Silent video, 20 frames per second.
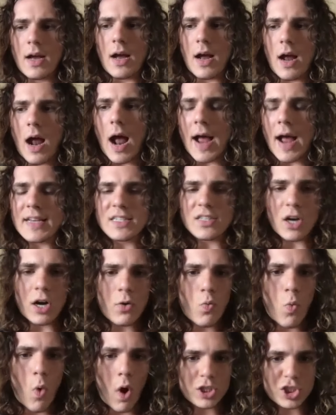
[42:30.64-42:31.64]
I started
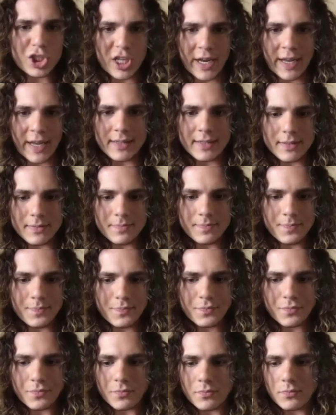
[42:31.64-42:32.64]
watching it
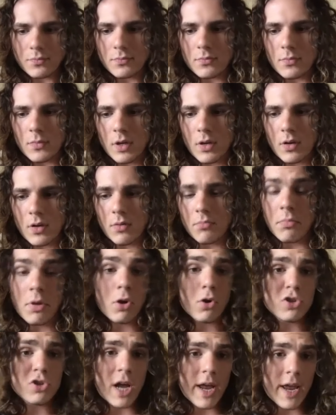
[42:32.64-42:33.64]

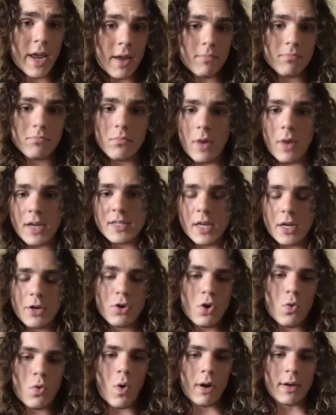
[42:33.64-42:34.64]
because I I said, you
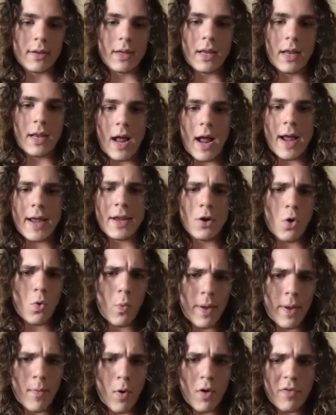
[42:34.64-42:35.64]
know what, I know
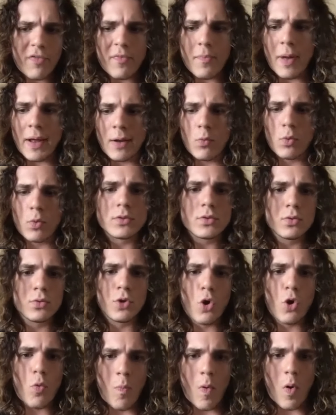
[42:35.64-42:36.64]
Wim Hof, but I want to
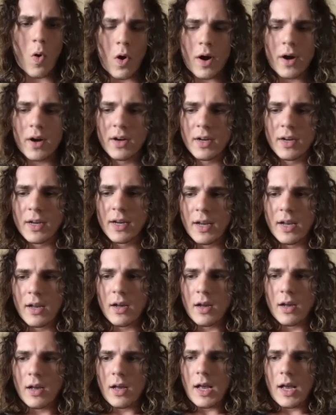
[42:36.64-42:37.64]
know more.
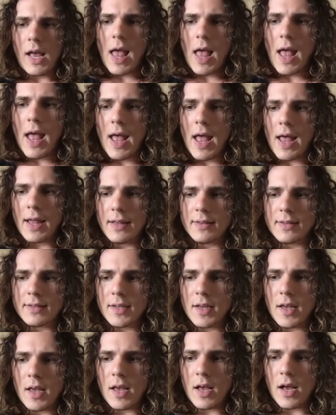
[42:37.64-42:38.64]
And
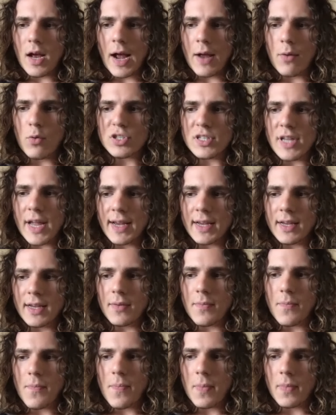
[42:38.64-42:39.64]
I was like,
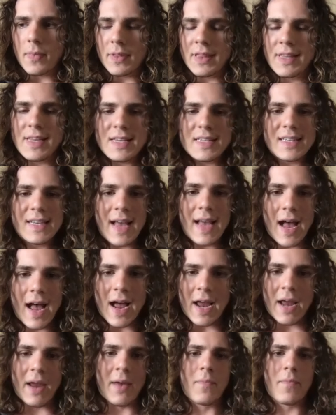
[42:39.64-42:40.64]
this guy,
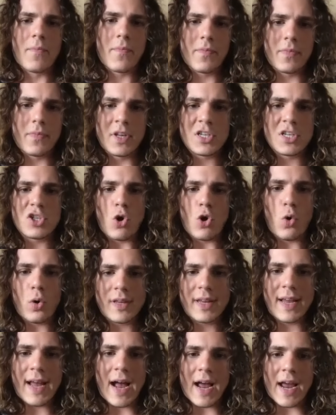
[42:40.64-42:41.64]
this old
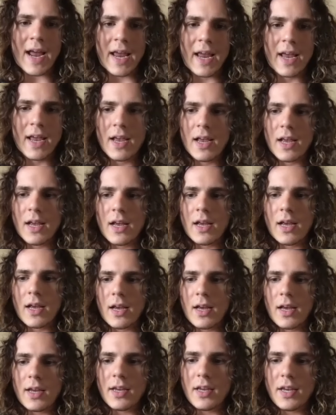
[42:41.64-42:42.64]
guy,
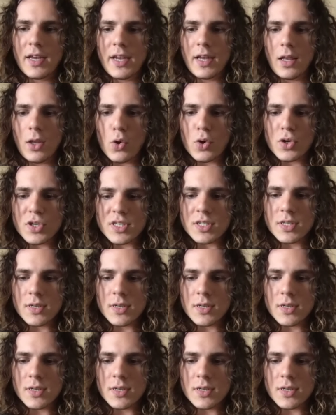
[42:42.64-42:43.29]
he looks